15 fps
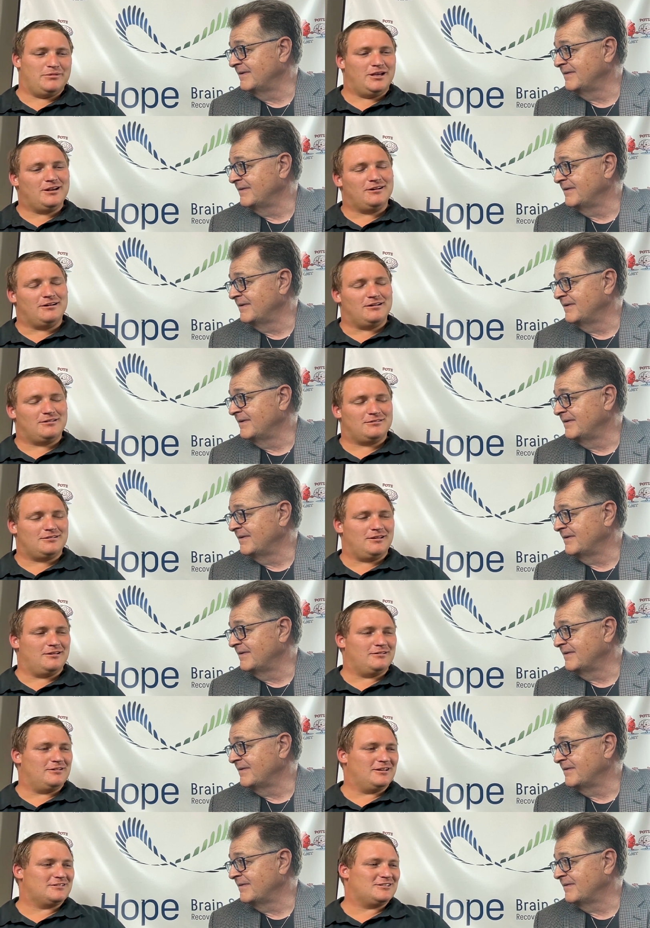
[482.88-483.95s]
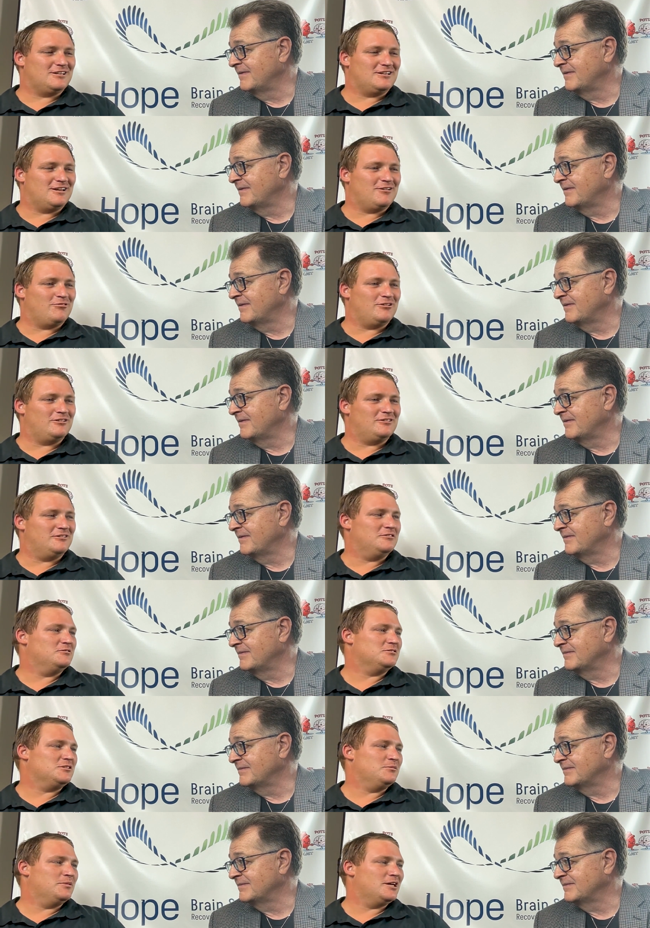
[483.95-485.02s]
Speaker 1: bed and huh, next thing I wanted to do
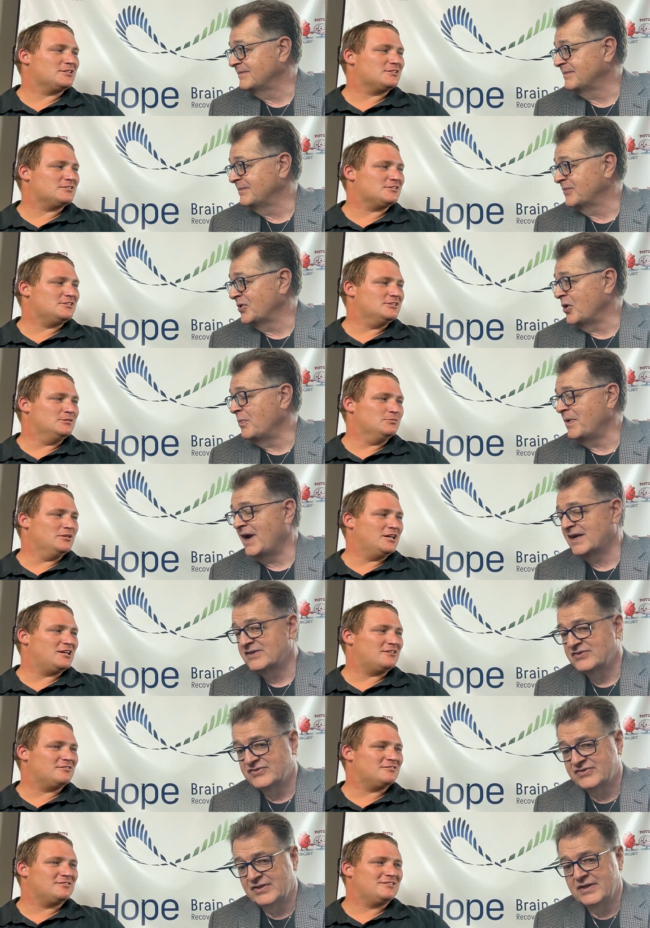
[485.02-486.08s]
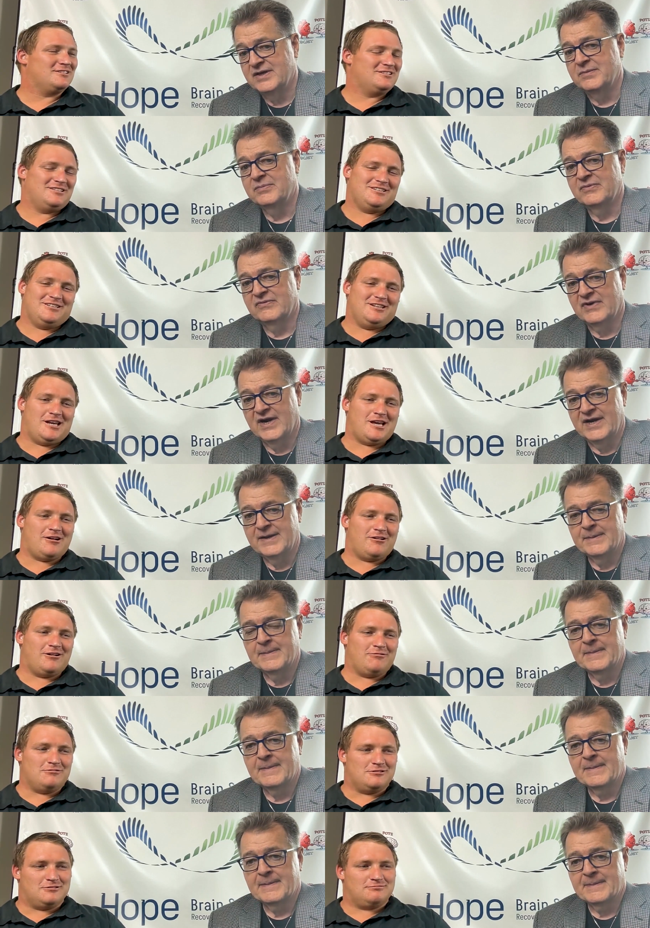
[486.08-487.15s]
was go back to sleep. Go back now, to sleep. Right. Now
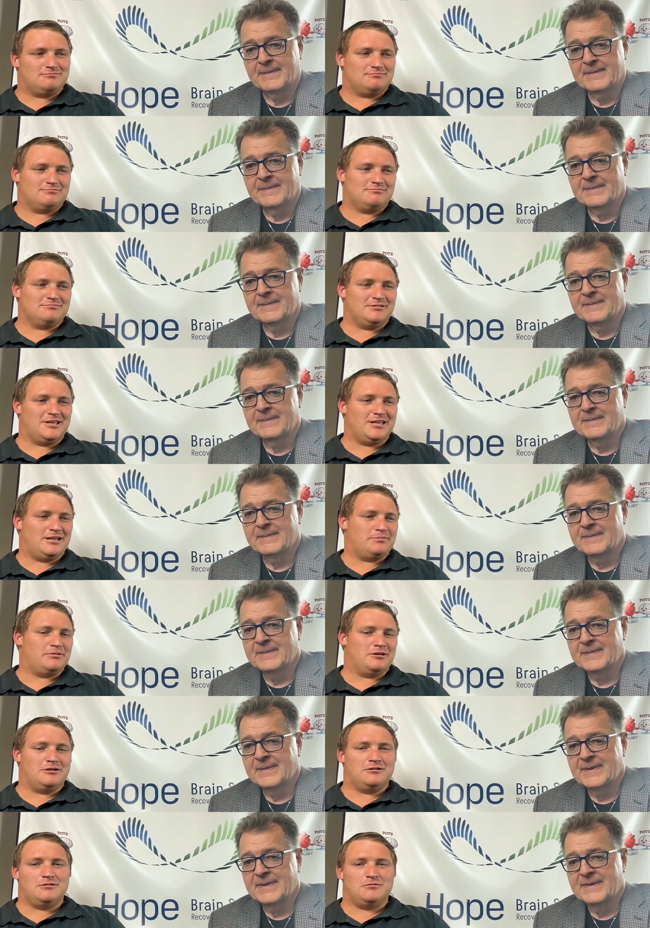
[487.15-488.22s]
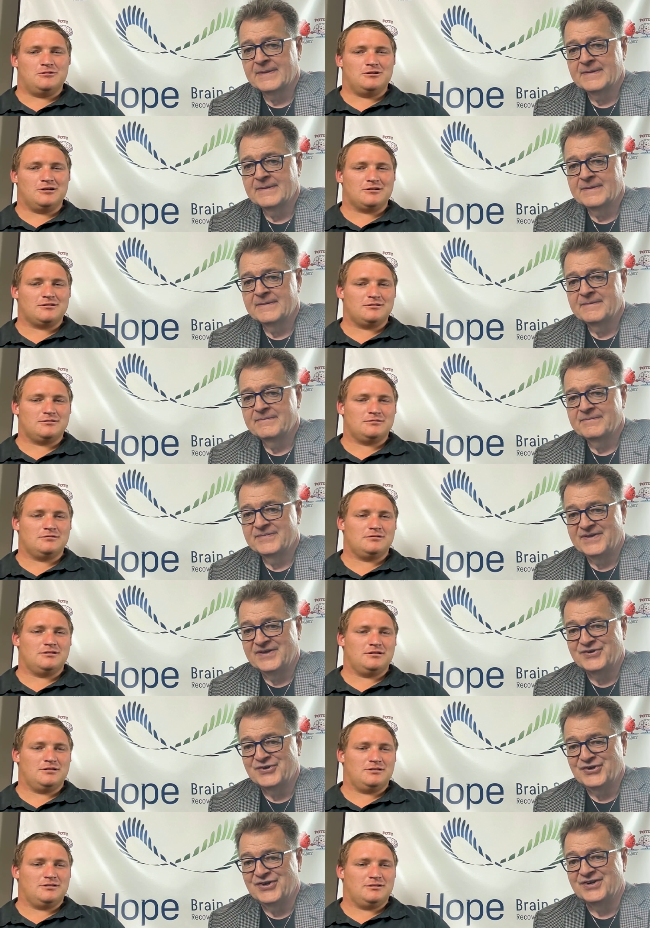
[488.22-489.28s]
I want to get up and go to work.
Speaker 2: You
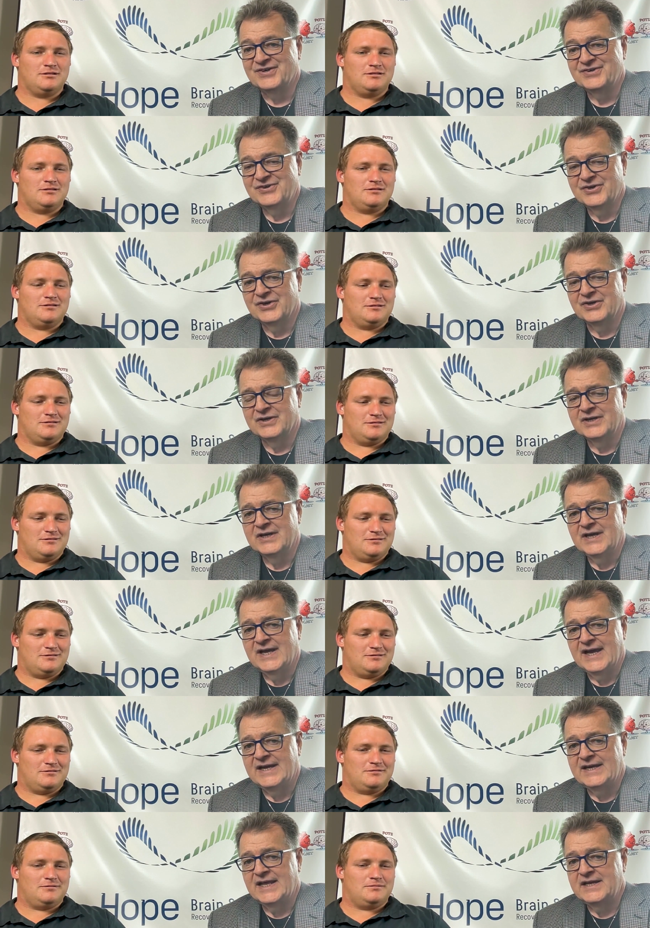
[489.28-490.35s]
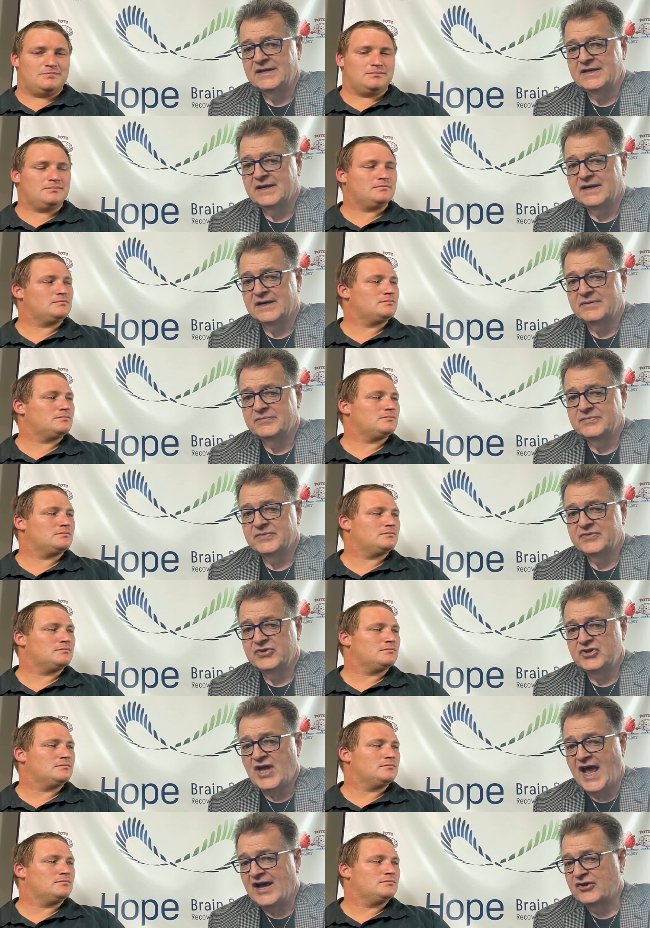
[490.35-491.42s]
could. Good. And then um,
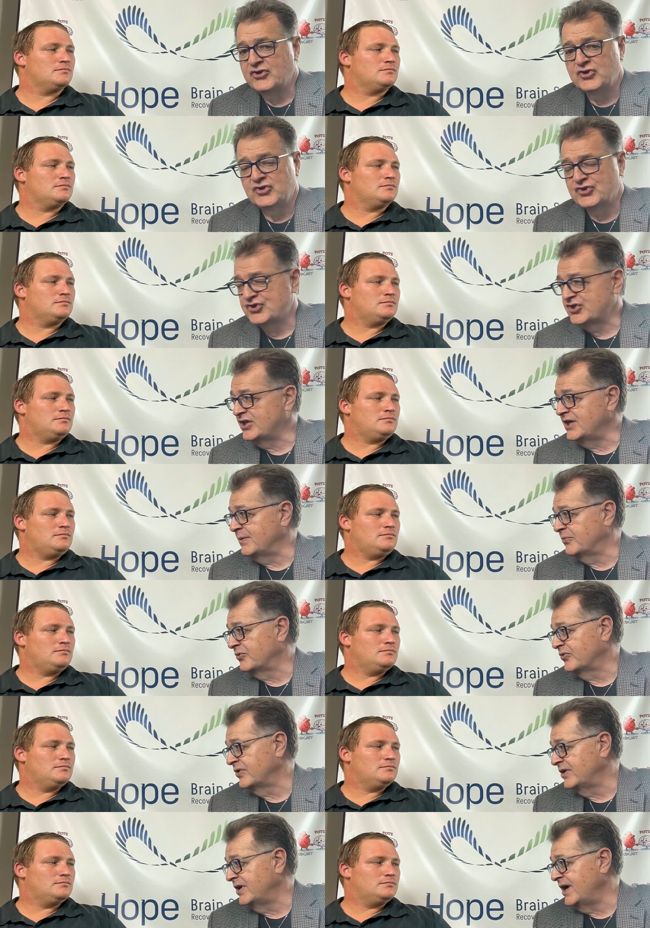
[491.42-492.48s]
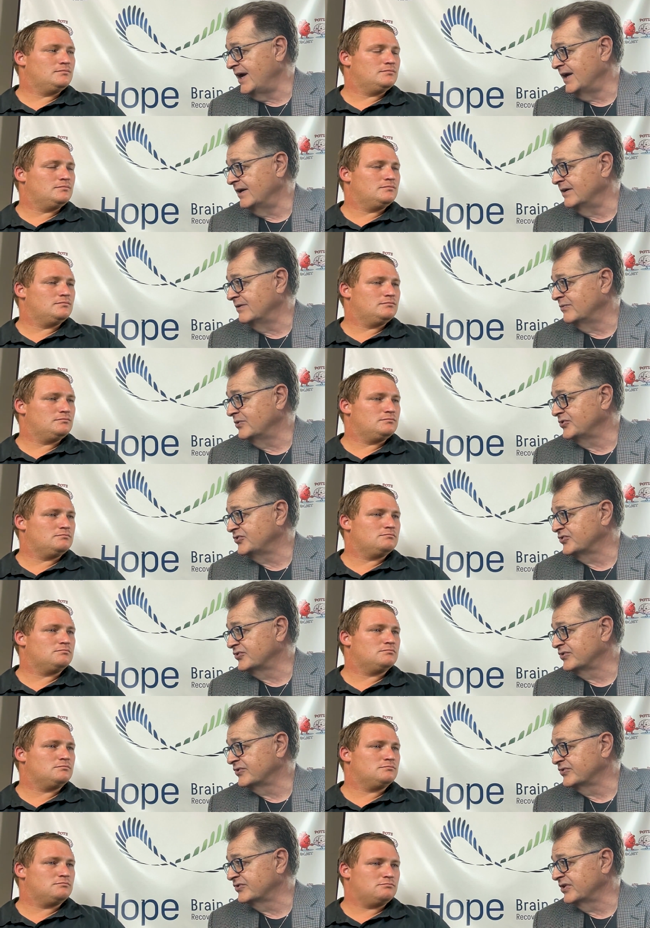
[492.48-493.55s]
how do you sleep through the night? What's
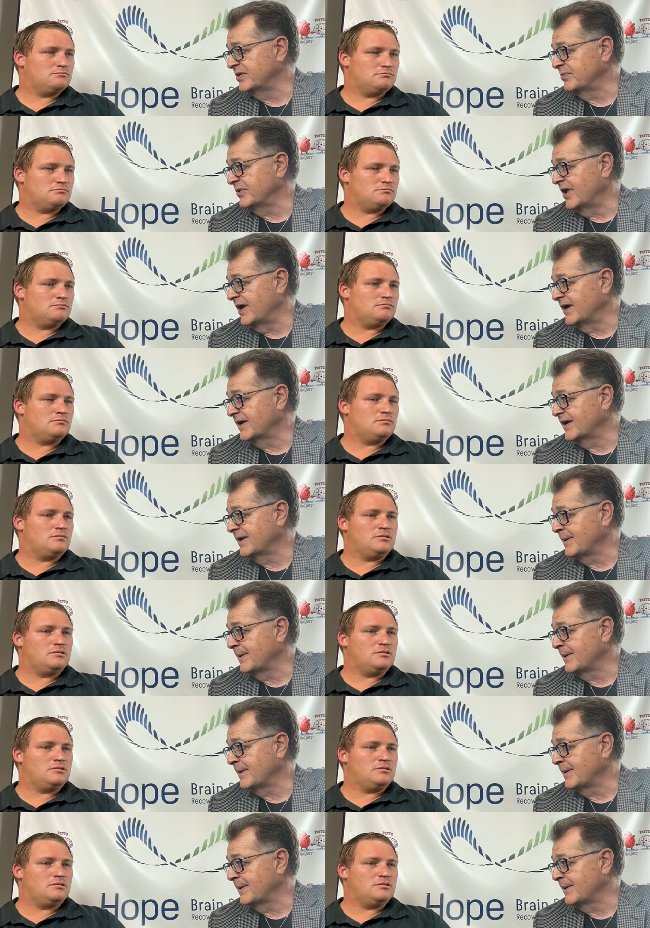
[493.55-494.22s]
your sleep like?